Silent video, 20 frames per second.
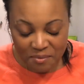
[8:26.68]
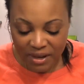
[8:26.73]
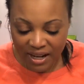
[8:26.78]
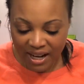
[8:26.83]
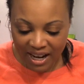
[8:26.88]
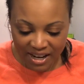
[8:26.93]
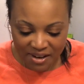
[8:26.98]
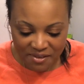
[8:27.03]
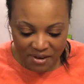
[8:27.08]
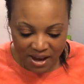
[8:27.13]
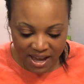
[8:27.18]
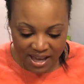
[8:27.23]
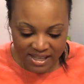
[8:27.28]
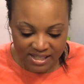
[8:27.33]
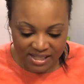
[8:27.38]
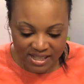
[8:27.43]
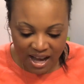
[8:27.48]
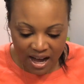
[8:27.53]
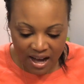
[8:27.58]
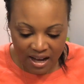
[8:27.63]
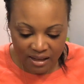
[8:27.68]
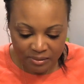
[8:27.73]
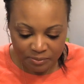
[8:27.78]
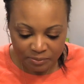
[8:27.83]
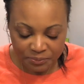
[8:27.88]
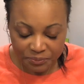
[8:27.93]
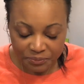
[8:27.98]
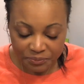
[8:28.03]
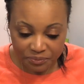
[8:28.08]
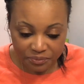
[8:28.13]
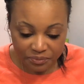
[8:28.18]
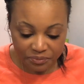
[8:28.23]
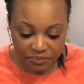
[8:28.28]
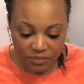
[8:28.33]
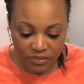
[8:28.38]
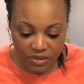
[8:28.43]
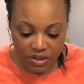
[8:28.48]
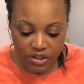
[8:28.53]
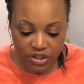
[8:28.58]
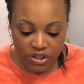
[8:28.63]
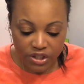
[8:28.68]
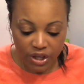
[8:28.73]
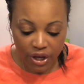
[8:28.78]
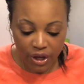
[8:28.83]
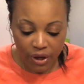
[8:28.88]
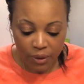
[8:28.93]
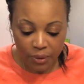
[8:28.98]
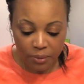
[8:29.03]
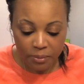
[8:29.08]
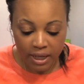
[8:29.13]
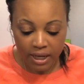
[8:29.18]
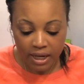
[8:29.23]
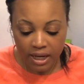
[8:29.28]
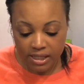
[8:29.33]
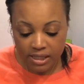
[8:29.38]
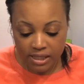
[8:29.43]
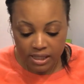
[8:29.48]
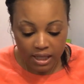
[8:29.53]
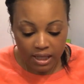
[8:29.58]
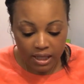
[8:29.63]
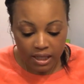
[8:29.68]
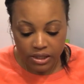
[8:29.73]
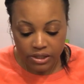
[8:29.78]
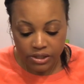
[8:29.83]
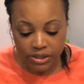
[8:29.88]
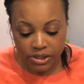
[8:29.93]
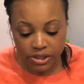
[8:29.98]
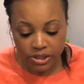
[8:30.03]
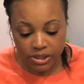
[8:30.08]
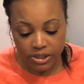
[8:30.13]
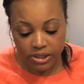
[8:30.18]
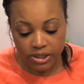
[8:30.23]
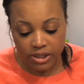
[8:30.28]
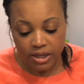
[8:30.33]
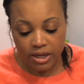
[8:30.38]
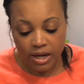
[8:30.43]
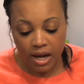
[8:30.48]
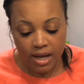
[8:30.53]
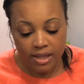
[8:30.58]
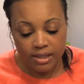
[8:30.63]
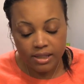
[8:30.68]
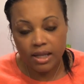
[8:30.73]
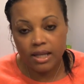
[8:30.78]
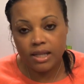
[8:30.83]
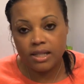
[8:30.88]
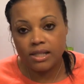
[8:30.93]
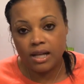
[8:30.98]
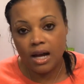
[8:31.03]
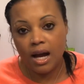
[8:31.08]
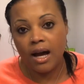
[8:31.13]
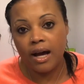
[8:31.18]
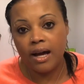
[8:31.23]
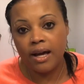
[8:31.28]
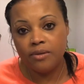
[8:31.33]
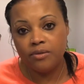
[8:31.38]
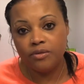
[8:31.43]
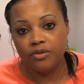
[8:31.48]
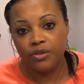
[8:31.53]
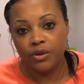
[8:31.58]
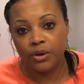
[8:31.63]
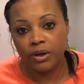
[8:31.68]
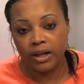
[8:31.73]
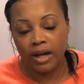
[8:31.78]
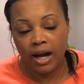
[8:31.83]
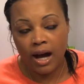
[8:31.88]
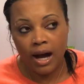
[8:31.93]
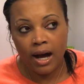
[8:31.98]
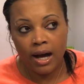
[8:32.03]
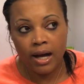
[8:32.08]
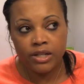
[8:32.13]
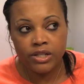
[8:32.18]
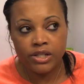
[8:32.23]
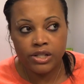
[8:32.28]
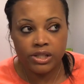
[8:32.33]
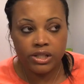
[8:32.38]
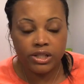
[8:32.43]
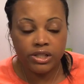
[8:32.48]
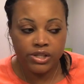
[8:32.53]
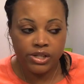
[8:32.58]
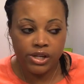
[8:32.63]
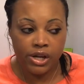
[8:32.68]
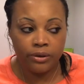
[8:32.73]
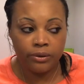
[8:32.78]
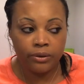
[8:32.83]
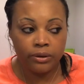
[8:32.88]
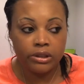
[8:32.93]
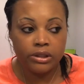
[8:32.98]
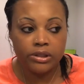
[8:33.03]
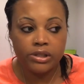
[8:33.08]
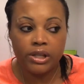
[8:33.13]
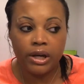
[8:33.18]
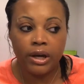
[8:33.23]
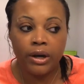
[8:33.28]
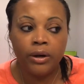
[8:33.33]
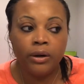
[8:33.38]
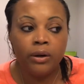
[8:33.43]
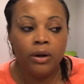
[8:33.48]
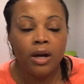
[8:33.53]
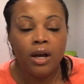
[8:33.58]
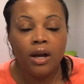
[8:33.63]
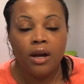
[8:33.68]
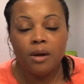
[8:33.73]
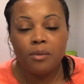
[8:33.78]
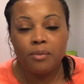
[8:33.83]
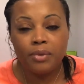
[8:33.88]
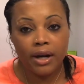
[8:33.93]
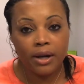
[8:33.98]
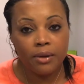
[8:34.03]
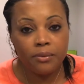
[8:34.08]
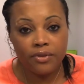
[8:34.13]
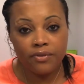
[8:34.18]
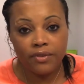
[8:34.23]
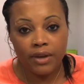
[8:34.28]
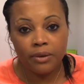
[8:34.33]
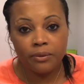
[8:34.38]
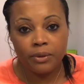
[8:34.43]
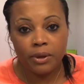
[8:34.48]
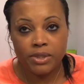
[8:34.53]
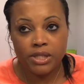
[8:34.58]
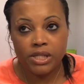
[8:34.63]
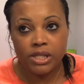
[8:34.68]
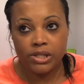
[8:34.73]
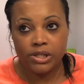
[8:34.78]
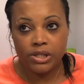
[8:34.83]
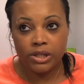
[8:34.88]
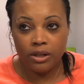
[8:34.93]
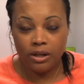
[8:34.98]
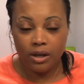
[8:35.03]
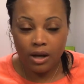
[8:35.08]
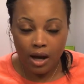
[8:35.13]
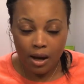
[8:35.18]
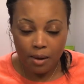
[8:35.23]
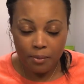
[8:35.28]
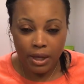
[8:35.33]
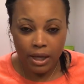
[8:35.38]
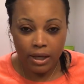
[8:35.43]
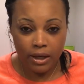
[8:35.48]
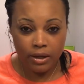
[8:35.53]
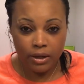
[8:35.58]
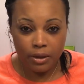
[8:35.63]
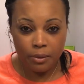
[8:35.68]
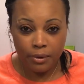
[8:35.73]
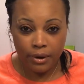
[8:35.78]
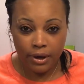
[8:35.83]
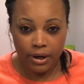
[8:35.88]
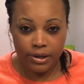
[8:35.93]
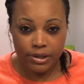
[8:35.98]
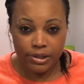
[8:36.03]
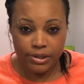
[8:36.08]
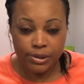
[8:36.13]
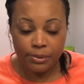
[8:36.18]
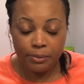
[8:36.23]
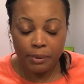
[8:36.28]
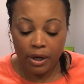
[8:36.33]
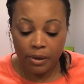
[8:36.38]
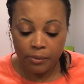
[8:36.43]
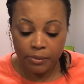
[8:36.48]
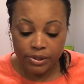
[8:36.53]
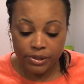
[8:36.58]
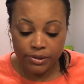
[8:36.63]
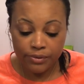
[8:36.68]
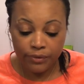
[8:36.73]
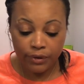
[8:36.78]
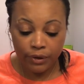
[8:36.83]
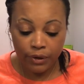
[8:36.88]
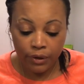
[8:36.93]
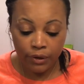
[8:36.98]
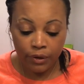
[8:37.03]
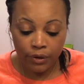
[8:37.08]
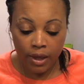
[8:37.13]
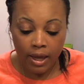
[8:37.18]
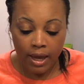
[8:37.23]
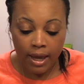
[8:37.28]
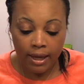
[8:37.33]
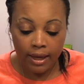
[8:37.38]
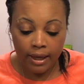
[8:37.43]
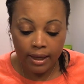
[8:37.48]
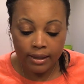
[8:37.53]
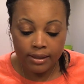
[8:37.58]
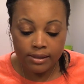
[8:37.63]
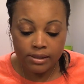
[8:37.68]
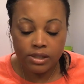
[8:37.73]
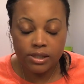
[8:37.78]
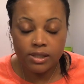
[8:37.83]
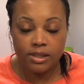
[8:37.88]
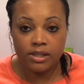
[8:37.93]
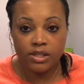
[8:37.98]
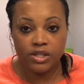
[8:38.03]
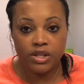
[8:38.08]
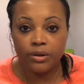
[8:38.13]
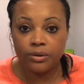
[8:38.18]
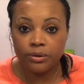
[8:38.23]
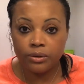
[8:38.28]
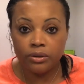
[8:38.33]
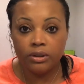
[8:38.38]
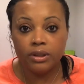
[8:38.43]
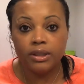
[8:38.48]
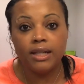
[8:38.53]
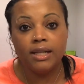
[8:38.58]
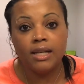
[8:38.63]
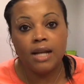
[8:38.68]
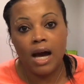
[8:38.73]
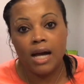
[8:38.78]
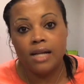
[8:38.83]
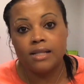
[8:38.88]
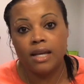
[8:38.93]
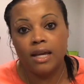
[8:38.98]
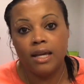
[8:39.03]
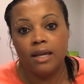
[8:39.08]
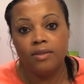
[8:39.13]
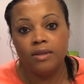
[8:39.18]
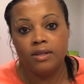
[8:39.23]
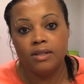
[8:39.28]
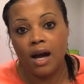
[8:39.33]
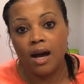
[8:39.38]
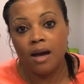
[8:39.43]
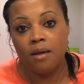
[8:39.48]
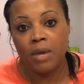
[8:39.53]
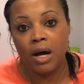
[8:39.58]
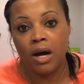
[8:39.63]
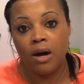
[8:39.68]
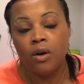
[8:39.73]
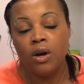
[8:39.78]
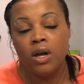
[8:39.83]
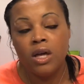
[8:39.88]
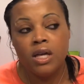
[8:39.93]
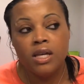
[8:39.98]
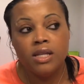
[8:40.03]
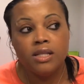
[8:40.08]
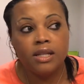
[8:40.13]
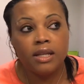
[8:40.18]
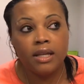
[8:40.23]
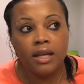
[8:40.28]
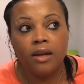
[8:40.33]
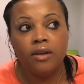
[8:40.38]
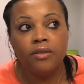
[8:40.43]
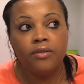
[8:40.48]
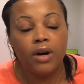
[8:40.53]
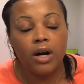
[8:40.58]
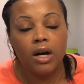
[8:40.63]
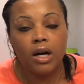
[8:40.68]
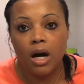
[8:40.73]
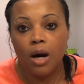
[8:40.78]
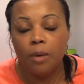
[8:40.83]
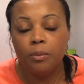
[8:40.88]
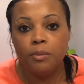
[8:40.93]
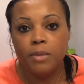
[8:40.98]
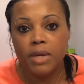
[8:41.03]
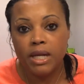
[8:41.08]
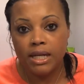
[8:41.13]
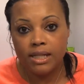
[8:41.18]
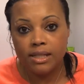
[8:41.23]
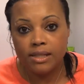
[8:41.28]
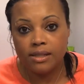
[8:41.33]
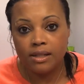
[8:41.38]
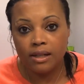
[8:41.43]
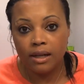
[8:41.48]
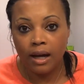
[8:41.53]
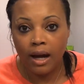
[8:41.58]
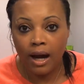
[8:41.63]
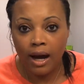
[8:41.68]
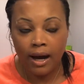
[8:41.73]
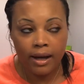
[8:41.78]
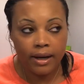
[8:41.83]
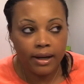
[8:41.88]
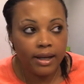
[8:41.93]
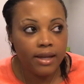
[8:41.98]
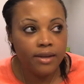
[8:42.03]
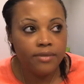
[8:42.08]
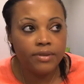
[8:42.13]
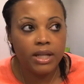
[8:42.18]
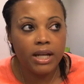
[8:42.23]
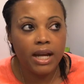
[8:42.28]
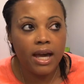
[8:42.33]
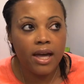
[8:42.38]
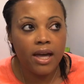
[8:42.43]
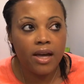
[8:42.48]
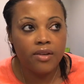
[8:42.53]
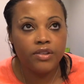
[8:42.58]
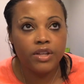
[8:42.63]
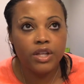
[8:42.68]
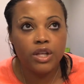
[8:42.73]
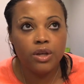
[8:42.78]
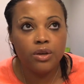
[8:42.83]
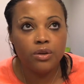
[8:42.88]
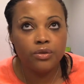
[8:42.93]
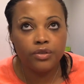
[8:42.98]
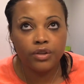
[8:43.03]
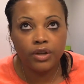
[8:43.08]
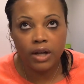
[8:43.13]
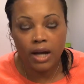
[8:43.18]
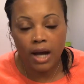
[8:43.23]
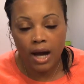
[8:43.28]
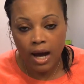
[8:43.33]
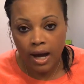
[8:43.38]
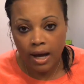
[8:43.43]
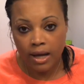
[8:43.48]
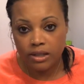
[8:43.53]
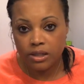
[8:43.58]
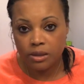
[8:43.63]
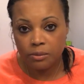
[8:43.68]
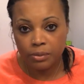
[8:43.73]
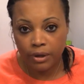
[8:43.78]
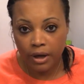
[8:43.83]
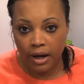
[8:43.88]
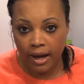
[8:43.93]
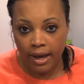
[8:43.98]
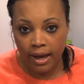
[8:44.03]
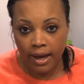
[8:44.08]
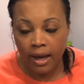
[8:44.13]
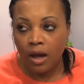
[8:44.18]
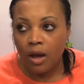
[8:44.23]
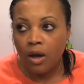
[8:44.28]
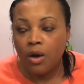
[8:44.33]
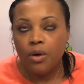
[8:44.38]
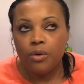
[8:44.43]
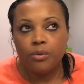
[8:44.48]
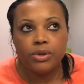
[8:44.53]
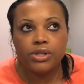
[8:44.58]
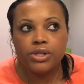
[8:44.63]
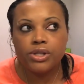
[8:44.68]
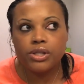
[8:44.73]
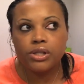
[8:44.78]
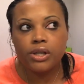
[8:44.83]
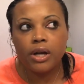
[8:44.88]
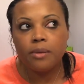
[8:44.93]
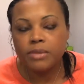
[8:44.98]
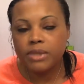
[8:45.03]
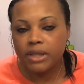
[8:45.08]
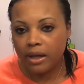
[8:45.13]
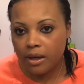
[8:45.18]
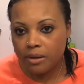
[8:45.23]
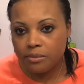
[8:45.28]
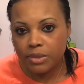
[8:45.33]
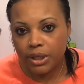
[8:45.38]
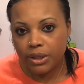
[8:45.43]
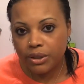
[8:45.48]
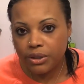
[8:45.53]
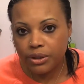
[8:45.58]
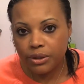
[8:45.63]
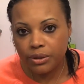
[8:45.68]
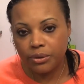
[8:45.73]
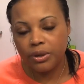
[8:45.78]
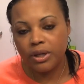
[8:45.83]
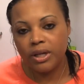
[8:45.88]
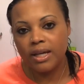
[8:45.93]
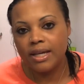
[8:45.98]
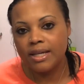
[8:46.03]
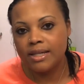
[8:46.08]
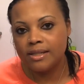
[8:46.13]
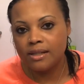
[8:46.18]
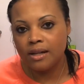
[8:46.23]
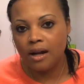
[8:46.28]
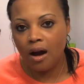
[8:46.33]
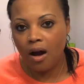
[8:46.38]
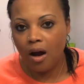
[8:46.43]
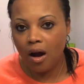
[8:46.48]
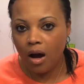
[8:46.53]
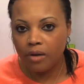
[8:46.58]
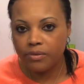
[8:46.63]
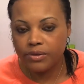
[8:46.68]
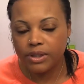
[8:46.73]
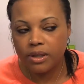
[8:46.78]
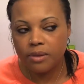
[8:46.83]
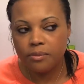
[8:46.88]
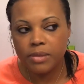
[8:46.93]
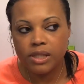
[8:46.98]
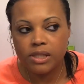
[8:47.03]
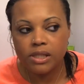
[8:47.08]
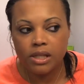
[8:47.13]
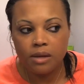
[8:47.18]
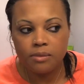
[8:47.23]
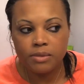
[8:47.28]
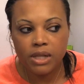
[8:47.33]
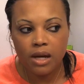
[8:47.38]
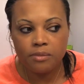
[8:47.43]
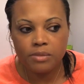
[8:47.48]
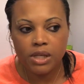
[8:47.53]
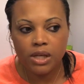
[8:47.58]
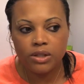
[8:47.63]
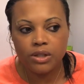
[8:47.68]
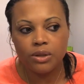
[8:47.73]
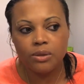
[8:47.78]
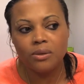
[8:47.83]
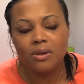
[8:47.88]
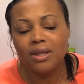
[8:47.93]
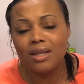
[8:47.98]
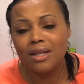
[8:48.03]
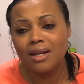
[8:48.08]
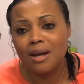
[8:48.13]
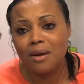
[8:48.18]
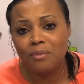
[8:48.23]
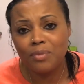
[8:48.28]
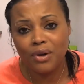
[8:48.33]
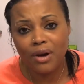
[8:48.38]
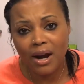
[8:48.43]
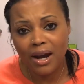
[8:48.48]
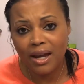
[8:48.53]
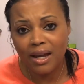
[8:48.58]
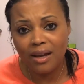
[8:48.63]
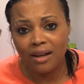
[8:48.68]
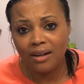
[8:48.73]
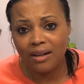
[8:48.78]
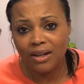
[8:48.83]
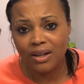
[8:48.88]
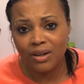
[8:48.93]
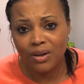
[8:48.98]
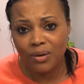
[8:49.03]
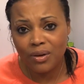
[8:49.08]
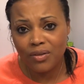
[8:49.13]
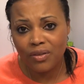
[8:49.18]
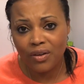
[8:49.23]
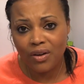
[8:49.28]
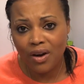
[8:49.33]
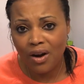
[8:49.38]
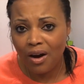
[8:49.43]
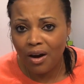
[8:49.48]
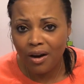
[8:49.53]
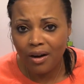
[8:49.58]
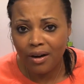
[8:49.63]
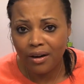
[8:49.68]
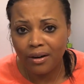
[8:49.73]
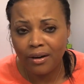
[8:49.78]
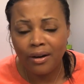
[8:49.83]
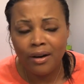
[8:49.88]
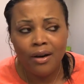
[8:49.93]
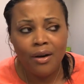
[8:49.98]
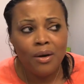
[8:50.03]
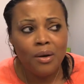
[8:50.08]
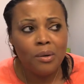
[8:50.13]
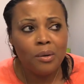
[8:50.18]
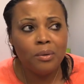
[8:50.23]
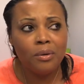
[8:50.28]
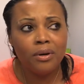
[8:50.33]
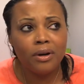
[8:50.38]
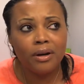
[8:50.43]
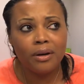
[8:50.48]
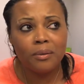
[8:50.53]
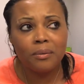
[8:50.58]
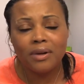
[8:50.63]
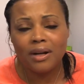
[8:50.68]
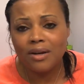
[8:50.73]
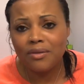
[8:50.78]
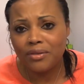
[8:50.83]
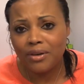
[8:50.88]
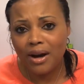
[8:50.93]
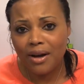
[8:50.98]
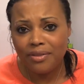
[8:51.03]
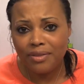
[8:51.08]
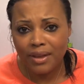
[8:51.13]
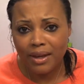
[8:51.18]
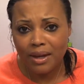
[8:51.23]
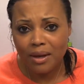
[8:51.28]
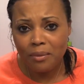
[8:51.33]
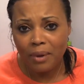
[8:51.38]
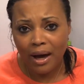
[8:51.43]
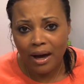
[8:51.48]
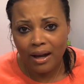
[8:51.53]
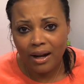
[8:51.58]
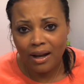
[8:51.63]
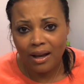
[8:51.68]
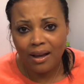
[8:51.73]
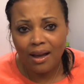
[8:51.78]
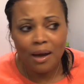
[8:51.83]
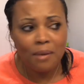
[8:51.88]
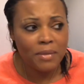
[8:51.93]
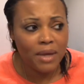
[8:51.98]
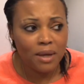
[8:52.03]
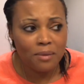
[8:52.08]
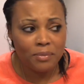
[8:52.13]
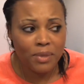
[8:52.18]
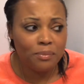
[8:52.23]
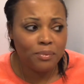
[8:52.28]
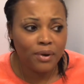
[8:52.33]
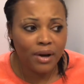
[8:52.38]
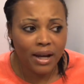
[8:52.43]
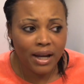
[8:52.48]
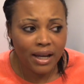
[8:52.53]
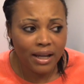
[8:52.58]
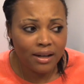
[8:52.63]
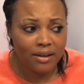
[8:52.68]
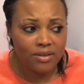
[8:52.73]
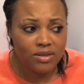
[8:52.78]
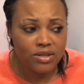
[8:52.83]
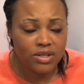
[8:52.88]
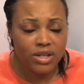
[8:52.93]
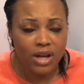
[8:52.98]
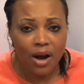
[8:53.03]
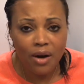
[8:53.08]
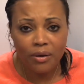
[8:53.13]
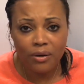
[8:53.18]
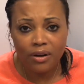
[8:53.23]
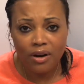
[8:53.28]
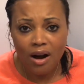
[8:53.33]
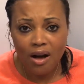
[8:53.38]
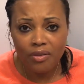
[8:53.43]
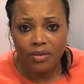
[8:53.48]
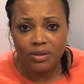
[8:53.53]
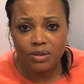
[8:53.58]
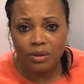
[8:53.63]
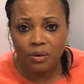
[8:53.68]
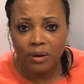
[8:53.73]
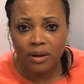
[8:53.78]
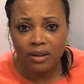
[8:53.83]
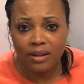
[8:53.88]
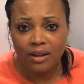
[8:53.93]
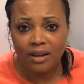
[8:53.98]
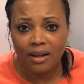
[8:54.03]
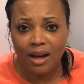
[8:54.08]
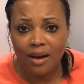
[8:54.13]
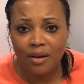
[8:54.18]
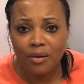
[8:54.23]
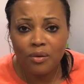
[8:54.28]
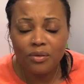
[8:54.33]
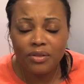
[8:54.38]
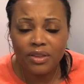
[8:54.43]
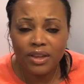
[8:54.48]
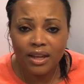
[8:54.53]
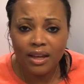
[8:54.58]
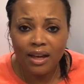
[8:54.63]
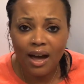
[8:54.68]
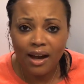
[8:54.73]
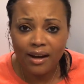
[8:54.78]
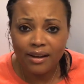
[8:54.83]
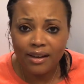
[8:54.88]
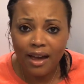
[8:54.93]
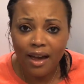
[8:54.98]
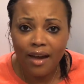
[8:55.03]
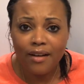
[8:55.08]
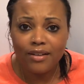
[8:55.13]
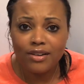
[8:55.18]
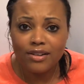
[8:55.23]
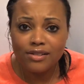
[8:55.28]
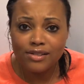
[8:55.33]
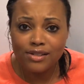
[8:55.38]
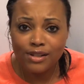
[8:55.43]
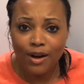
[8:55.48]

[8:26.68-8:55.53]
But anyways, so my next thing is just not taking time for God, just in general. So praying with vain repetition, not making your prayers purposeful, and just generally not taking the time out to give a couple minutes to God, even if you forgot to pray, which sometimes I do. It's not often, but sometimes I do. And then I'm praying, in the car, or whenever I think about it. I might be praying in the shower or on the toilet. I don't think God cares.